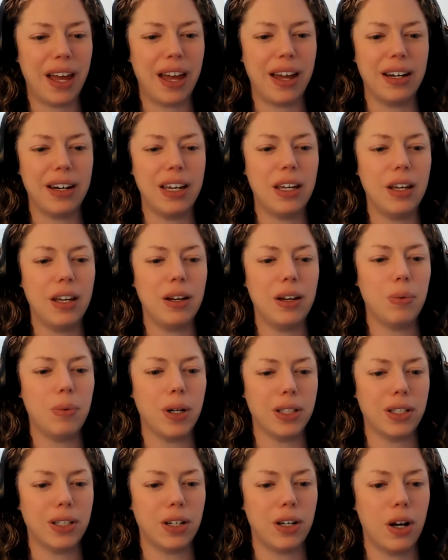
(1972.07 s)
And he
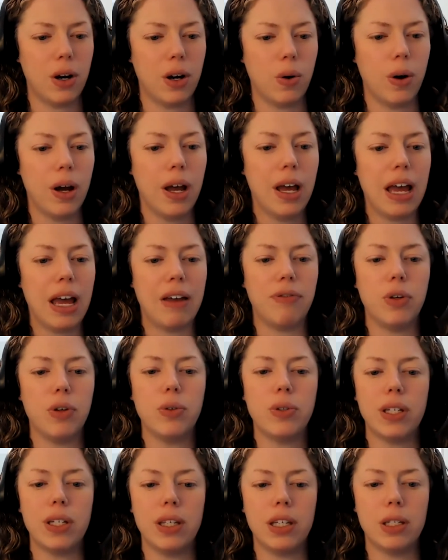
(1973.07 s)
wants to know if you
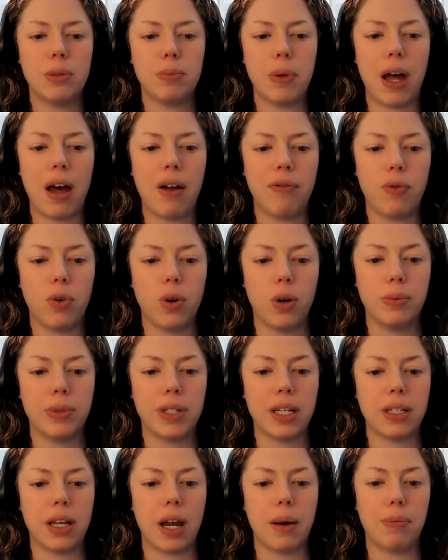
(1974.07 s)
see these platforms
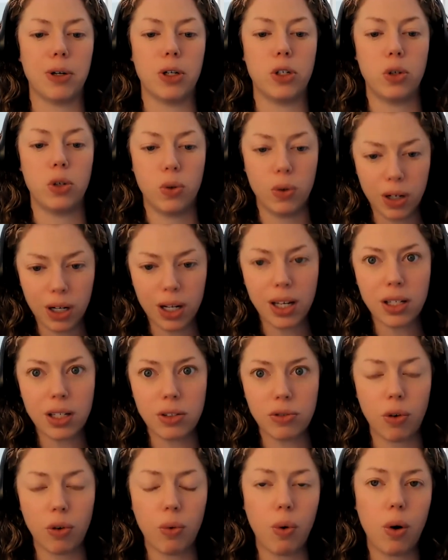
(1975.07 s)
as opportunities
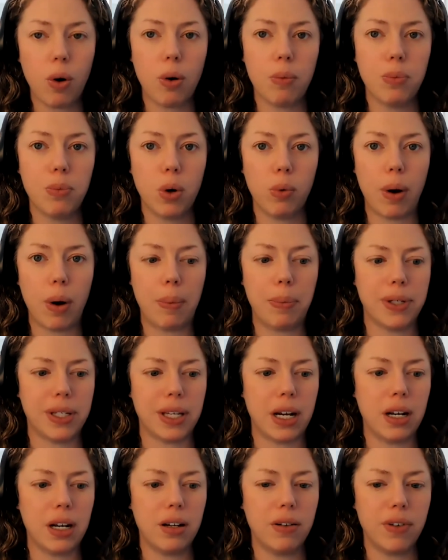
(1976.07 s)
for more
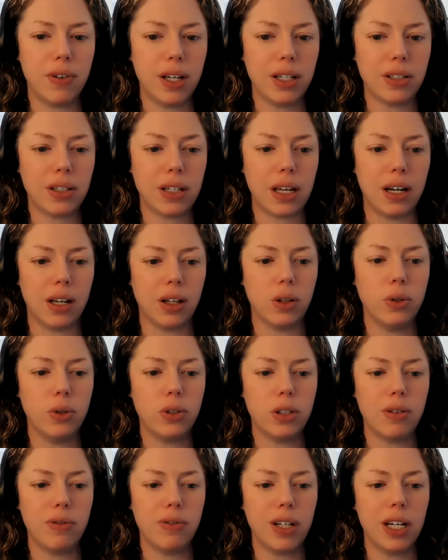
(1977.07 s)
representativeness and
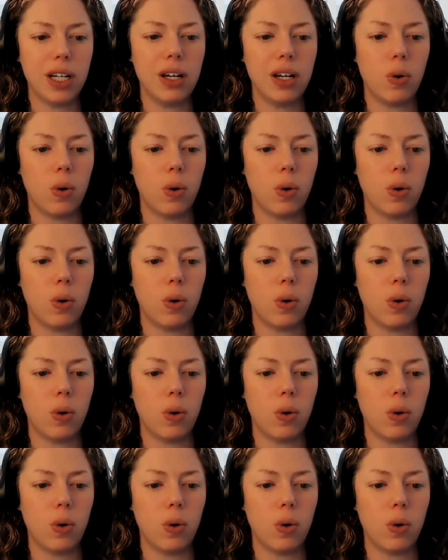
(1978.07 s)
inclusivity,